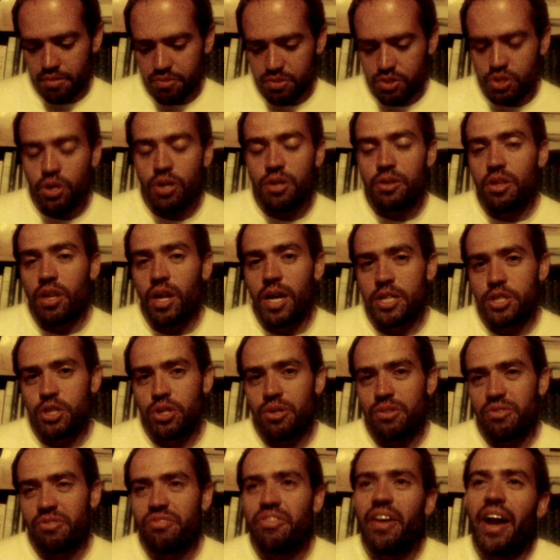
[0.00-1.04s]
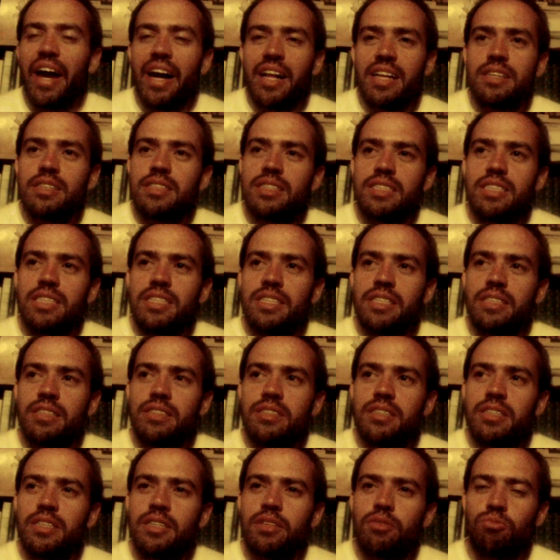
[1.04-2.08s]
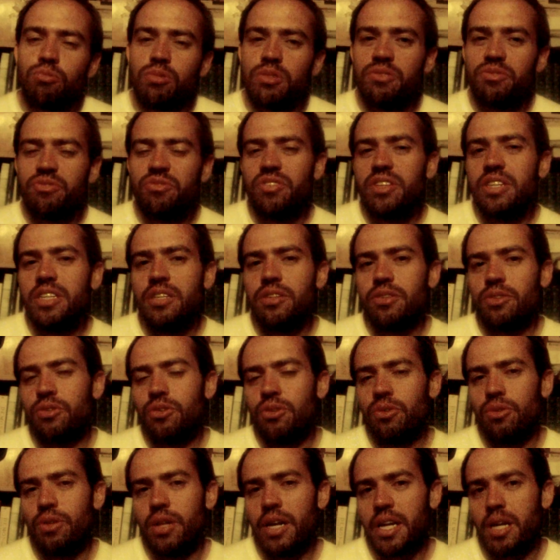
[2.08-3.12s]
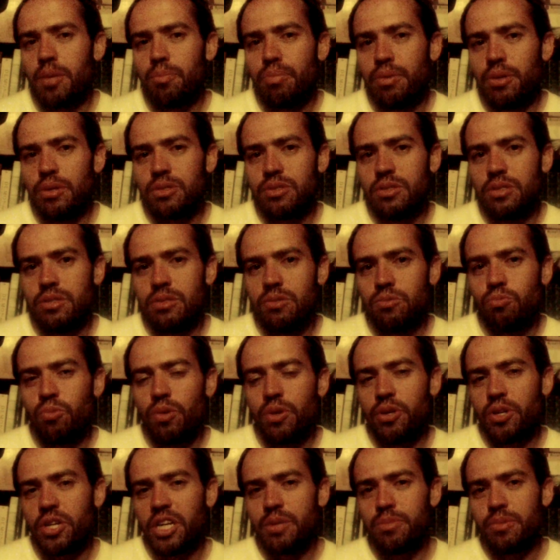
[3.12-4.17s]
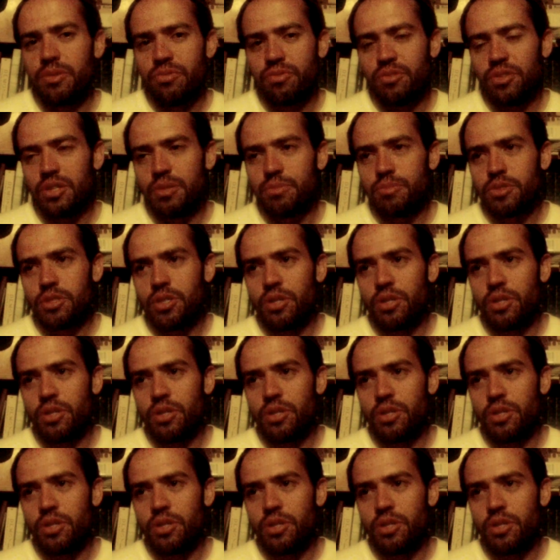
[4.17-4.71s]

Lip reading: Certain logical fallacies reveal like a person's where they're coming from.